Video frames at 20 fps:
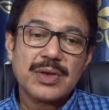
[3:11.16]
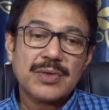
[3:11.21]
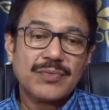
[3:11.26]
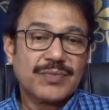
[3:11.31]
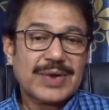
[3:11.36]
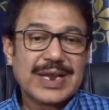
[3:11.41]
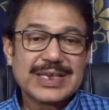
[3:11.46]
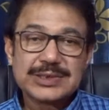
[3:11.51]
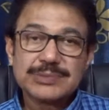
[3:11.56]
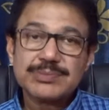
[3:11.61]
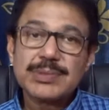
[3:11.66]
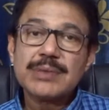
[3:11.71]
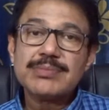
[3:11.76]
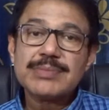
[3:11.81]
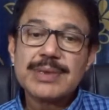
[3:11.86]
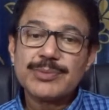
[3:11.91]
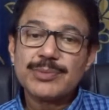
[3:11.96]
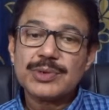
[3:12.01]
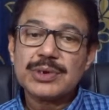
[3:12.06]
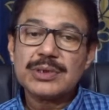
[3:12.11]
Flashbulb
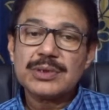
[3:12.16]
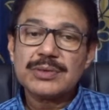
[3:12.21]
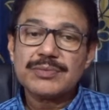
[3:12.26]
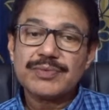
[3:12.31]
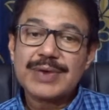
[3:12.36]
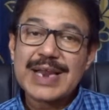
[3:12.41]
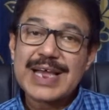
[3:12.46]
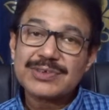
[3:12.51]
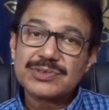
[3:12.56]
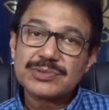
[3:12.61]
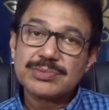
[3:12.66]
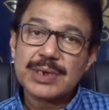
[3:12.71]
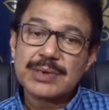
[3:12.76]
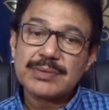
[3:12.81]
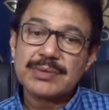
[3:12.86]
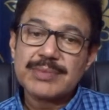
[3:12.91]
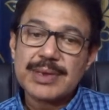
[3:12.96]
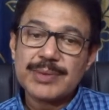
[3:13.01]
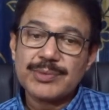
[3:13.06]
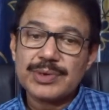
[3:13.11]

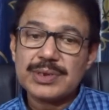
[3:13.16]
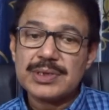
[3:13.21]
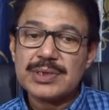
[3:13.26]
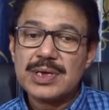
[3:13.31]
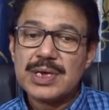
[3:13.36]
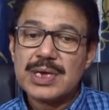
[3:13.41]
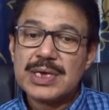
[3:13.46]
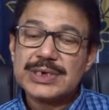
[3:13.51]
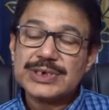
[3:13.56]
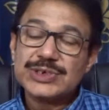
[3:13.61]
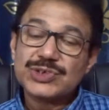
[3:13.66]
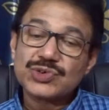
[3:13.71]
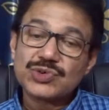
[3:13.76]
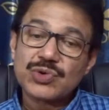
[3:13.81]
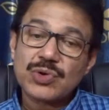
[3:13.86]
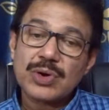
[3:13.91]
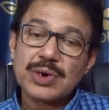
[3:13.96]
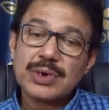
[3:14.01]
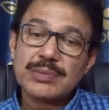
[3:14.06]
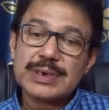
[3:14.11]
memory is
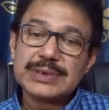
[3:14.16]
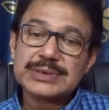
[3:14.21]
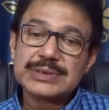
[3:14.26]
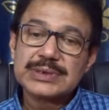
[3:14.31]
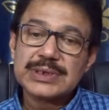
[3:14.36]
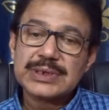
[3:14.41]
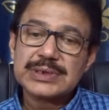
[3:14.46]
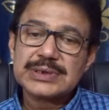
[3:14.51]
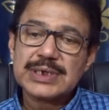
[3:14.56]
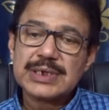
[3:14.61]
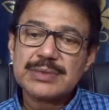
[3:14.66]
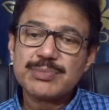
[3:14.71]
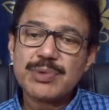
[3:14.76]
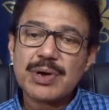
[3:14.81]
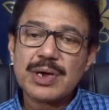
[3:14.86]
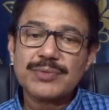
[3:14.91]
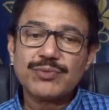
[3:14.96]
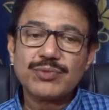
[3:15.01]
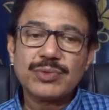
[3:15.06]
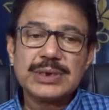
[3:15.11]
called by such a
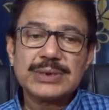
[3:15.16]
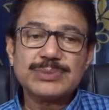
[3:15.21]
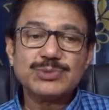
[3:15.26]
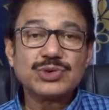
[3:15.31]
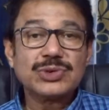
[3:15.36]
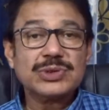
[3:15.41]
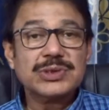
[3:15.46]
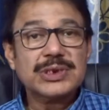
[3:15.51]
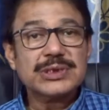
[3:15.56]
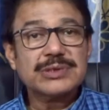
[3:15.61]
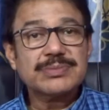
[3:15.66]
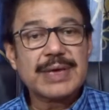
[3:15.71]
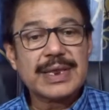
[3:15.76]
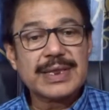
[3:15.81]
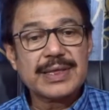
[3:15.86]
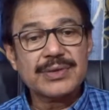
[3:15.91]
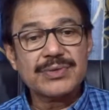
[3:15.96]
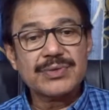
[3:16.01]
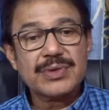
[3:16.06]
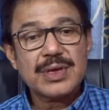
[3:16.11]
powerful emotional
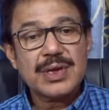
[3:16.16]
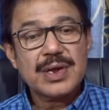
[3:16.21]
experience